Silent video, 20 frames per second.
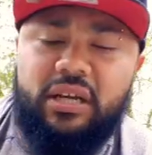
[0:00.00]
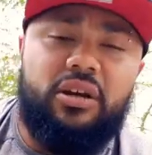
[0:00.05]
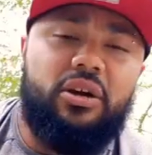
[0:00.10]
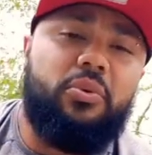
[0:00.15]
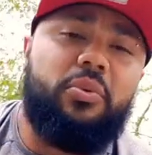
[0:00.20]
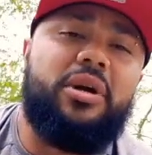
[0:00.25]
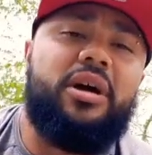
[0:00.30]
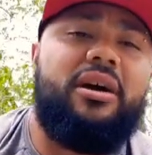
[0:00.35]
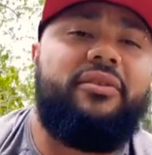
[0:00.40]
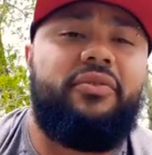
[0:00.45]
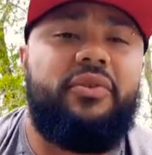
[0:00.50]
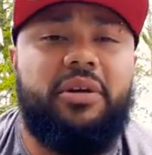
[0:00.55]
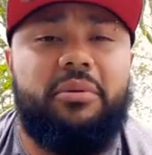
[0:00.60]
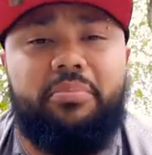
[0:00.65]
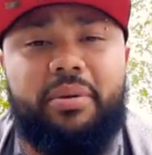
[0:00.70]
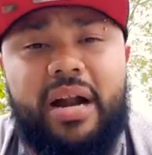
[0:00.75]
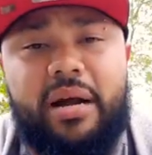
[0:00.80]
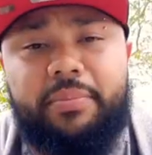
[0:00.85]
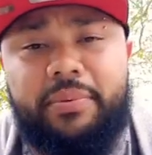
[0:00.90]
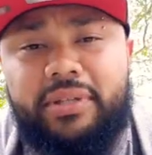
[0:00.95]
or
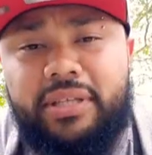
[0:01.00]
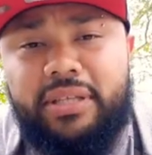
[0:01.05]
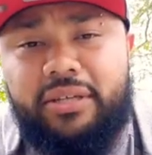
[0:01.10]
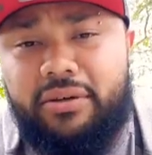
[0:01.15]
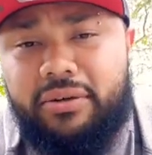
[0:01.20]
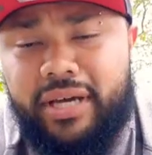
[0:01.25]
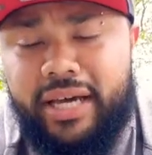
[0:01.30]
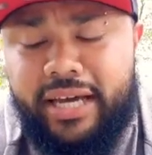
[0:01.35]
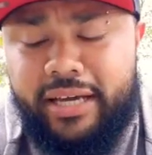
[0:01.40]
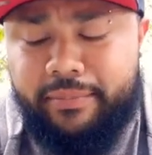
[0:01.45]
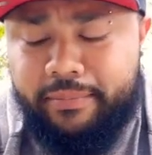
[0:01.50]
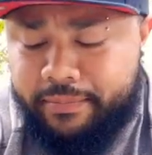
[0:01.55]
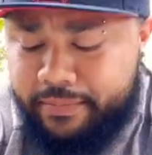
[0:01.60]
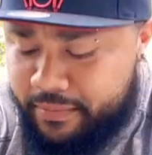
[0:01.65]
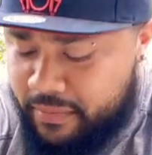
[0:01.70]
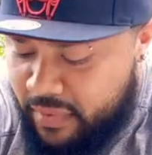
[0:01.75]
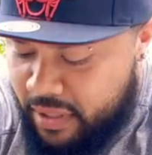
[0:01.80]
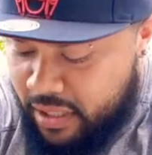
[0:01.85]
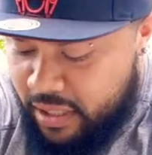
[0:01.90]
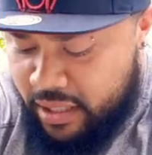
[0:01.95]
recovering properly, okay?
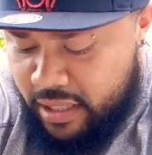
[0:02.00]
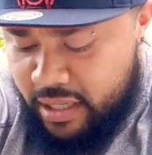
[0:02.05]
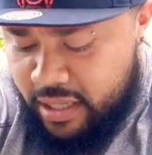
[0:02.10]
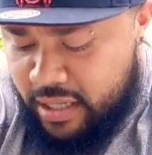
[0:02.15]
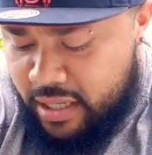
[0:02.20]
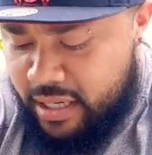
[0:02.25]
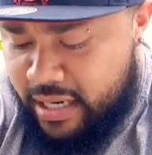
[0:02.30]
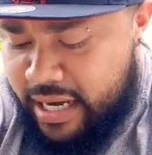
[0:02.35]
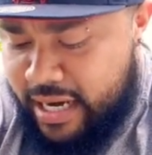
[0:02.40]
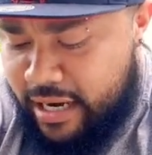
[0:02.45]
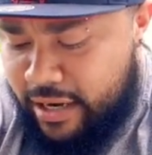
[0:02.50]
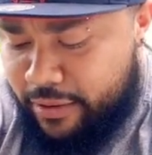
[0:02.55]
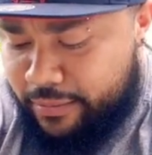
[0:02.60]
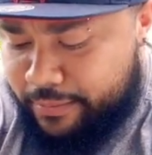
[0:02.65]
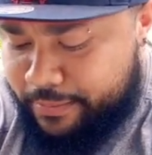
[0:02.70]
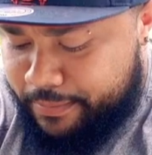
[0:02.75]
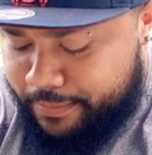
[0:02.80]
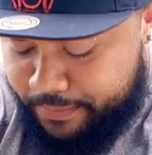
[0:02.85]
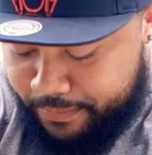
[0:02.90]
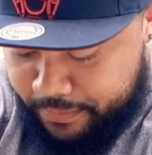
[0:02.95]
Now,
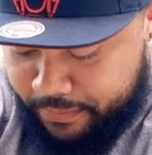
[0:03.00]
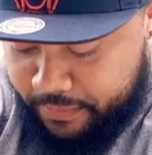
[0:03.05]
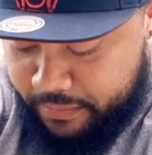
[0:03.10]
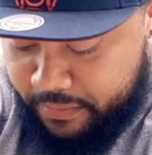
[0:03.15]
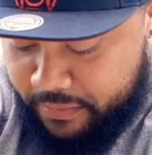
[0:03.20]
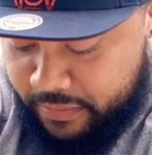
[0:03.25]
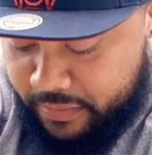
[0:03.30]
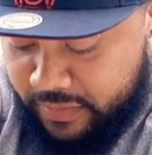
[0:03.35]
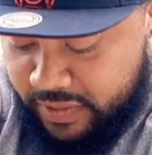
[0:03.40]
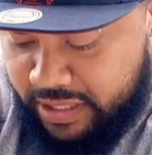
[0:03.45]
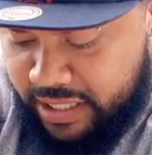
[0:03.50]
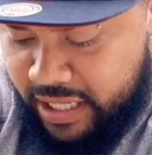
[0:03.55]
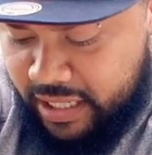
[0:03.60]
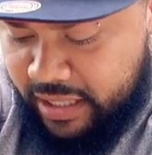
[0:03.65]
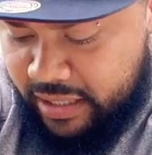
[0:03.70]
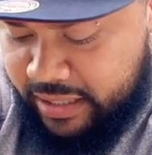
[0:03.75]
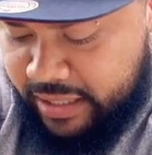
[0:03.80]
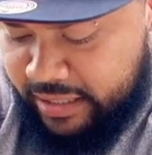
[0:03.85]
another